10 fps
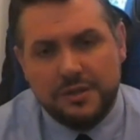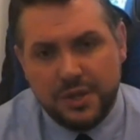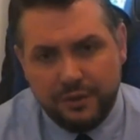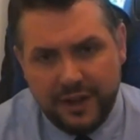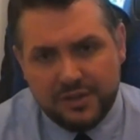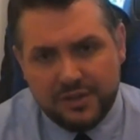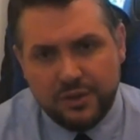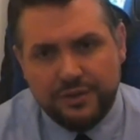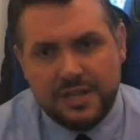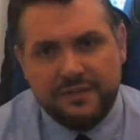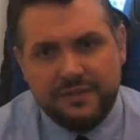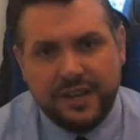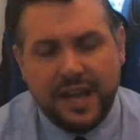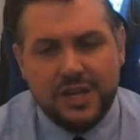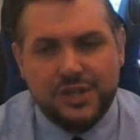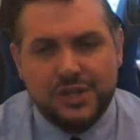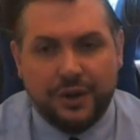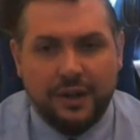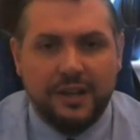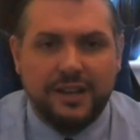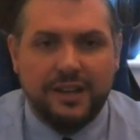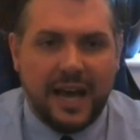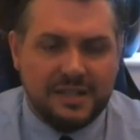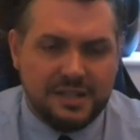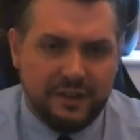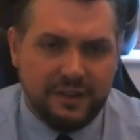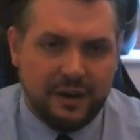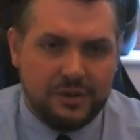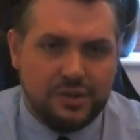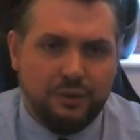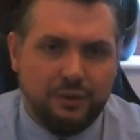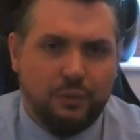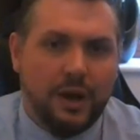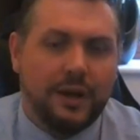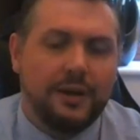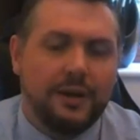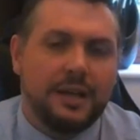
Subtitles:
two-factor authentication, antivirus software,